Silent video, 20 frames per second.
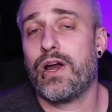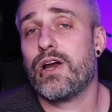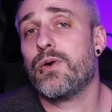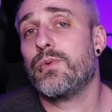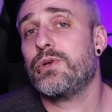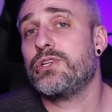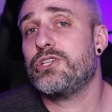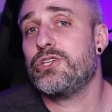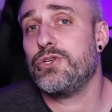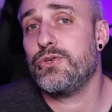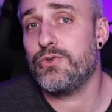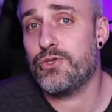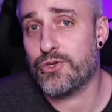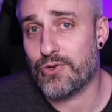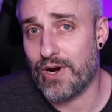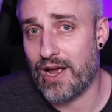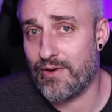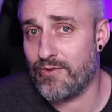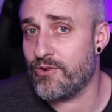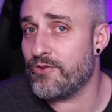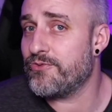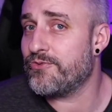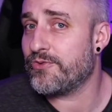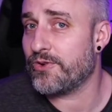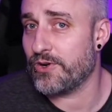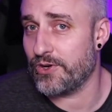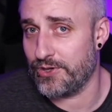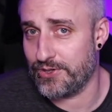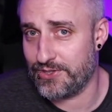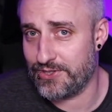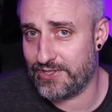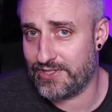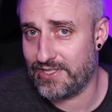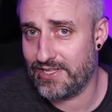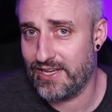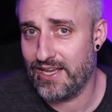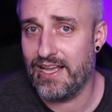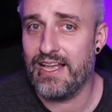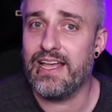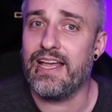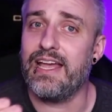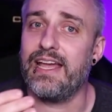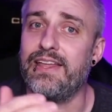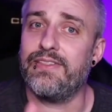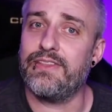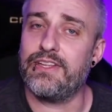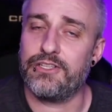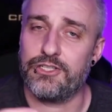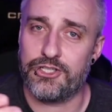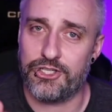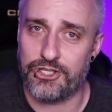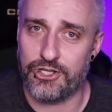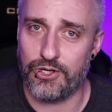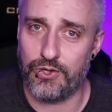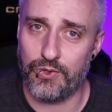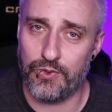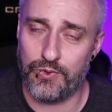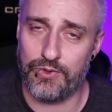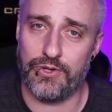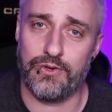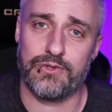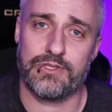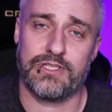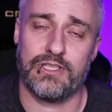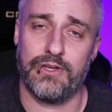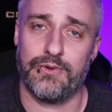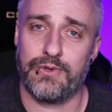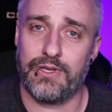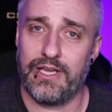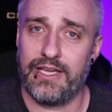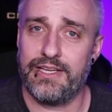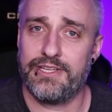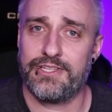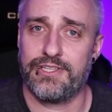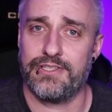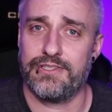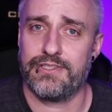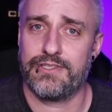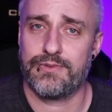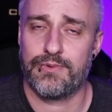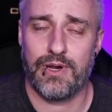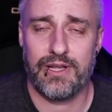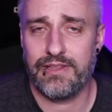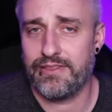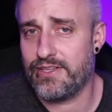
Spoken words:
would you travel first? And then show those locations, right?